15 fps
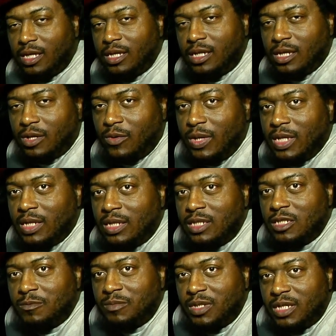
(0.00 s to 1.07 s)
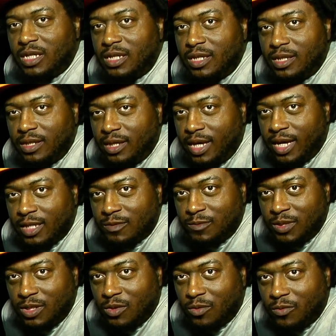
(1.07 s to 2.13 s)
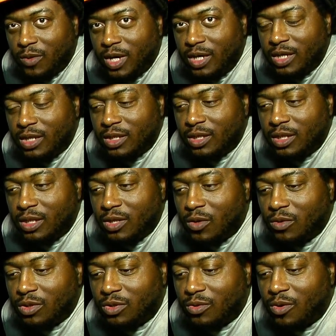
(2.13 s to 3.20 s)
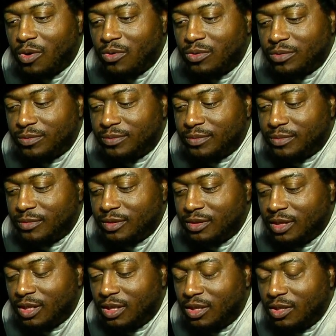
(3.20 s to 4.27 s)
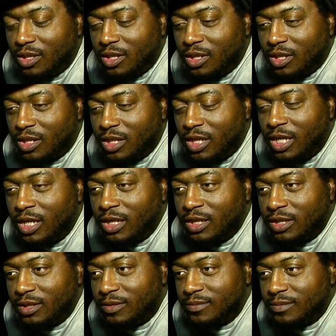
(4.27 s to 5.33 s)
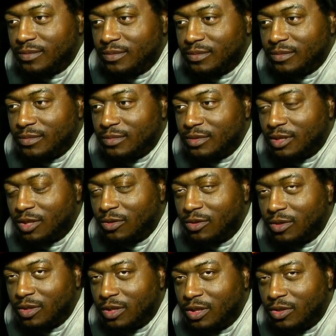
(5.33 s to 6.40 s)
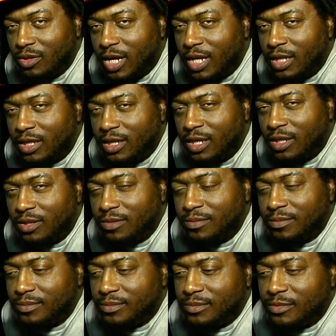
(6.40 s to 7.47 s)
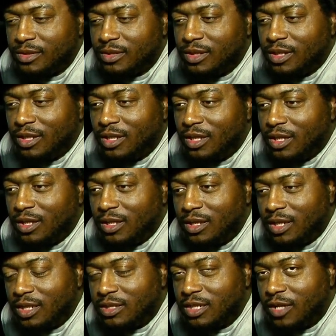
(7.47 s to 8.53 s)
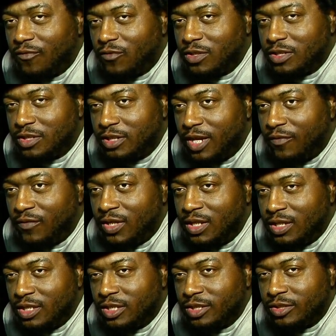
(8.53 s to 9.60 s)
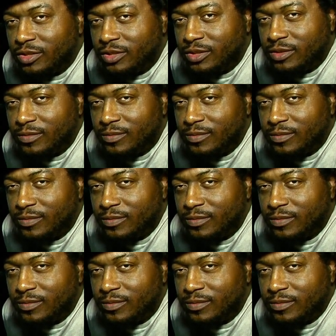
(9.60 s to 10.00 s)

Queen Elizabeth has been on the throne in England, the United Kingdom. They say for 70 years.